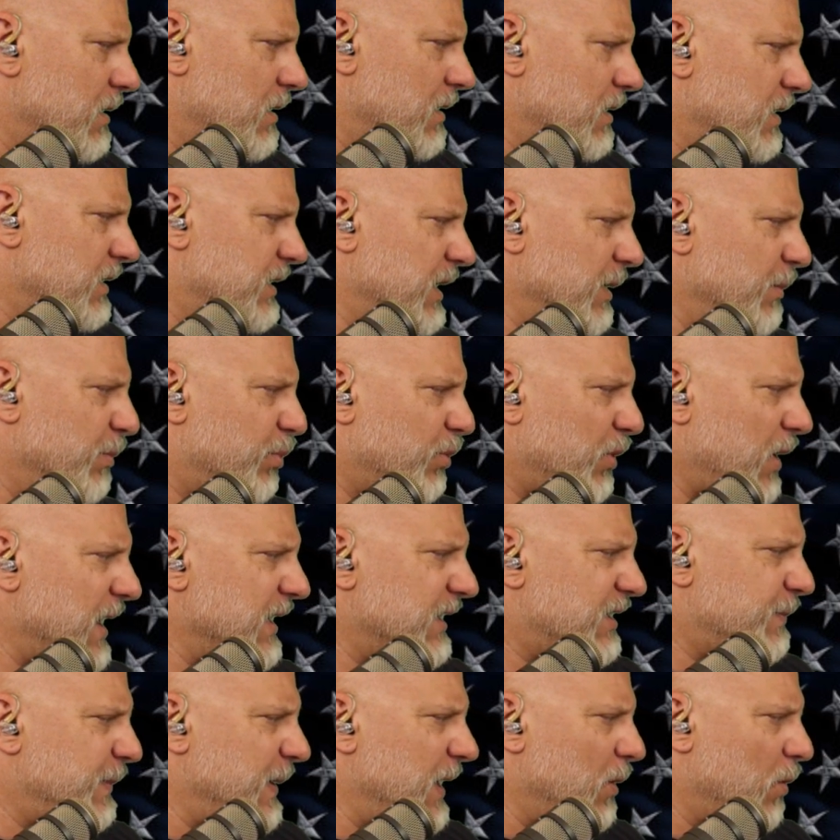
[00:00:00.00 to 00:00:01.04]
See,
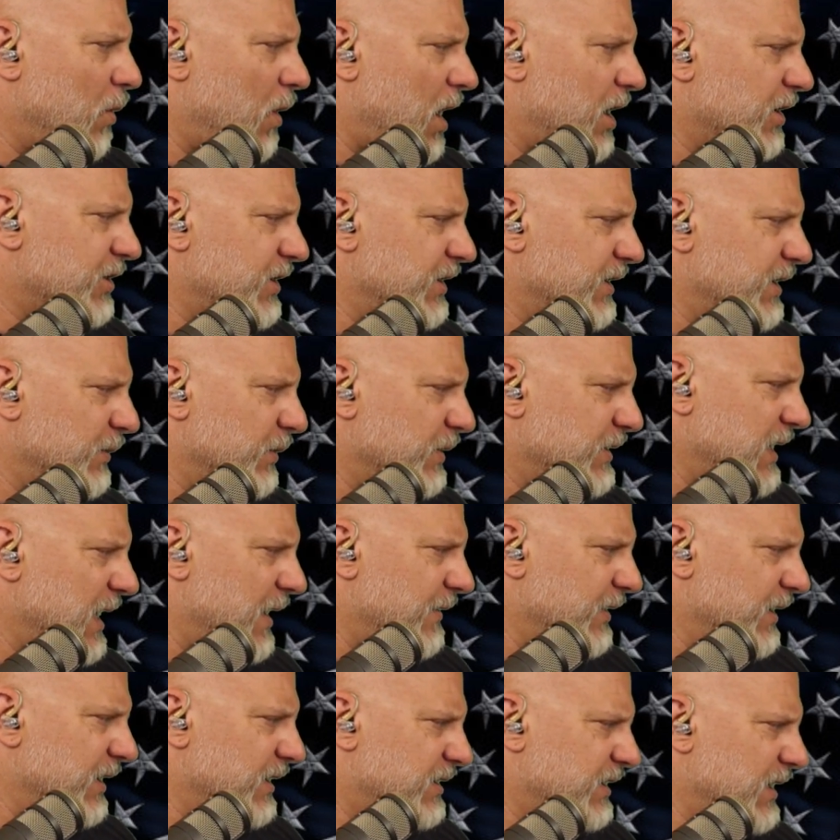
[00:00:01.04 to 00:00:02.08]
Bryce P. Washington was
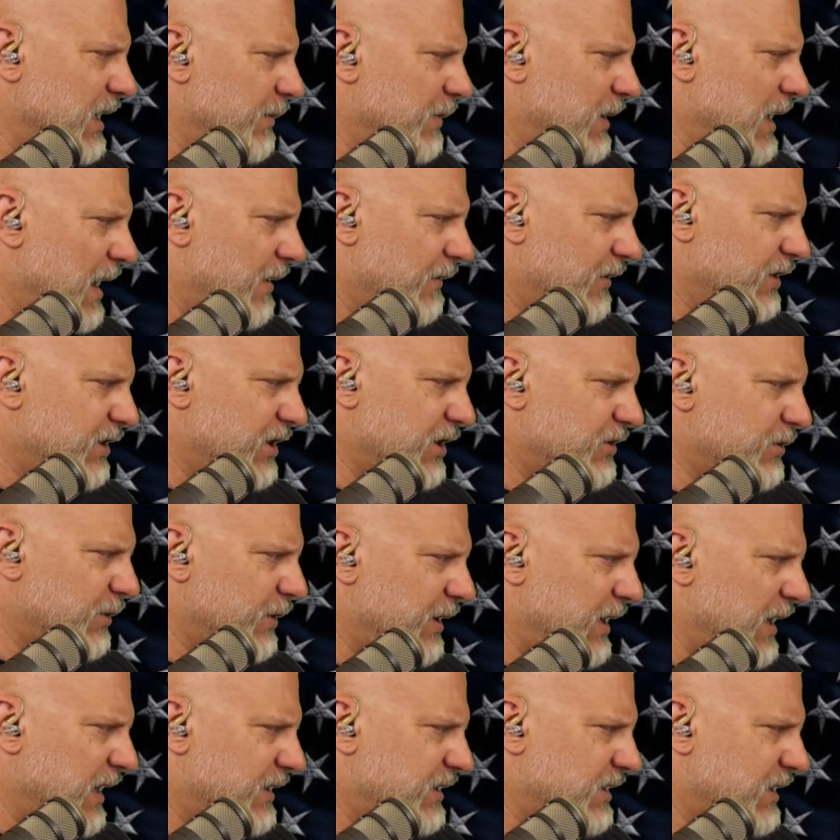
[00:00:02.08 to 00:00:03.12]
having the same conversation with
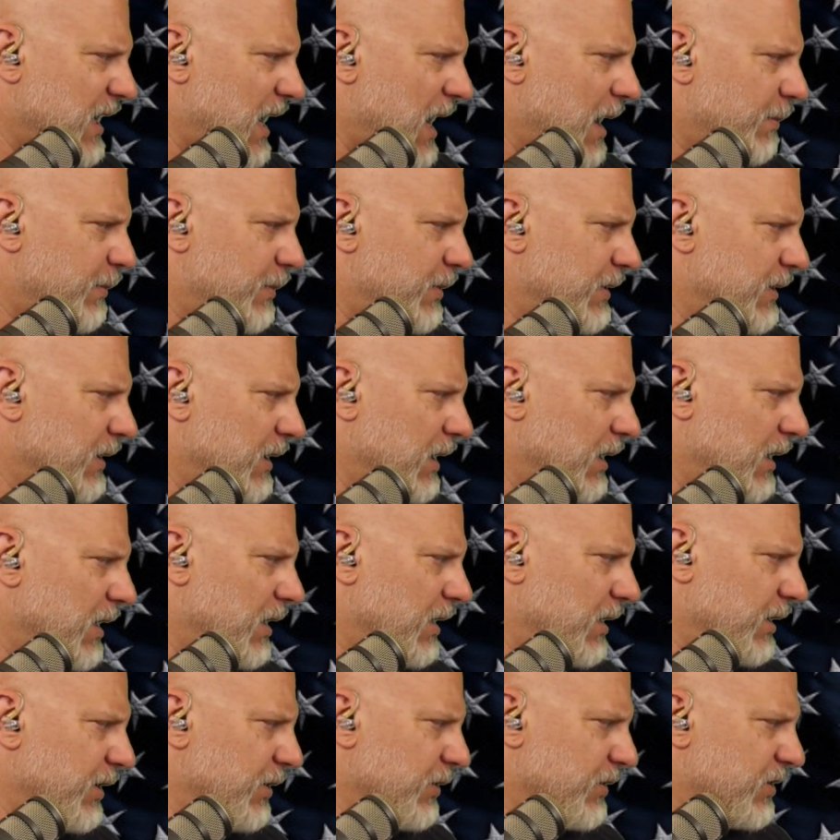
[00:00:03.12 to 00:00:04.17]
the next cop
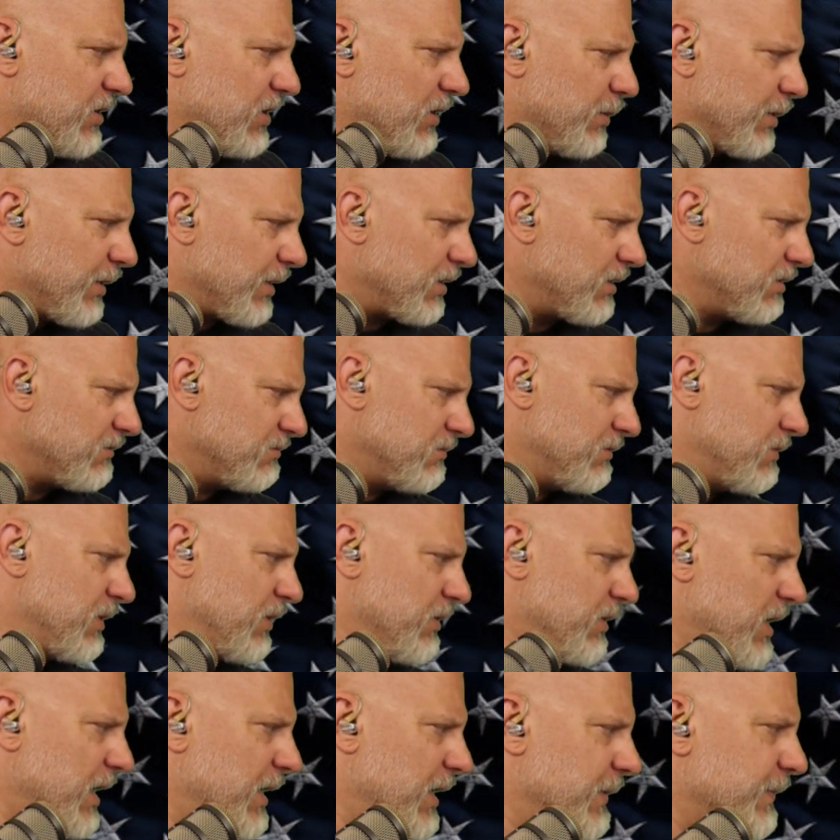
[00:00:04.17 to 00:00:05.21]
YouTuber.
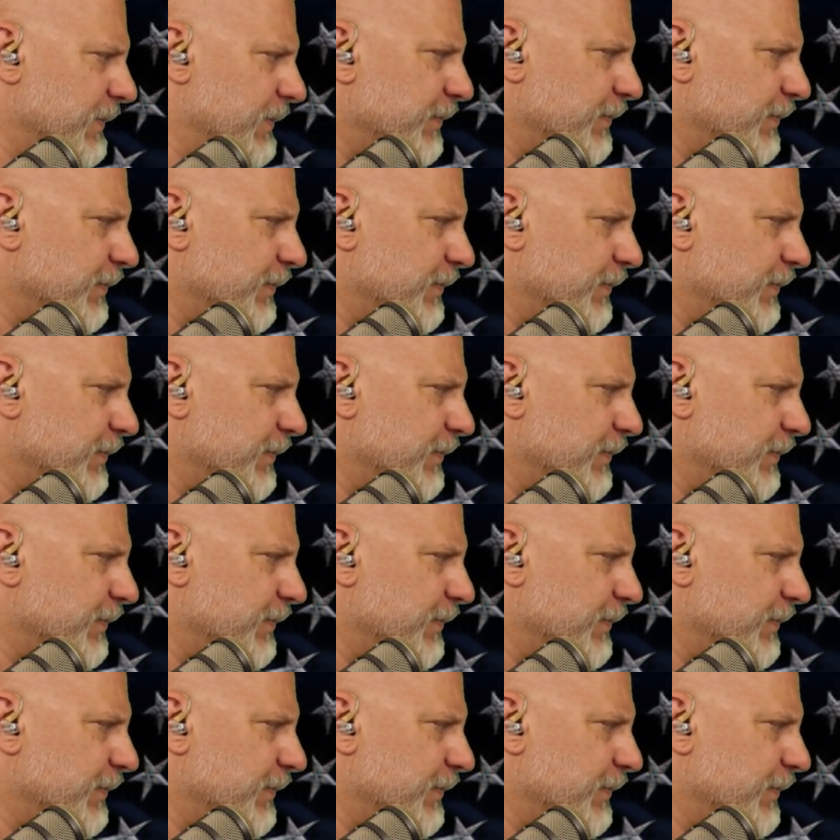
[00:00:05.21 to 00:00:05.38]
Okay.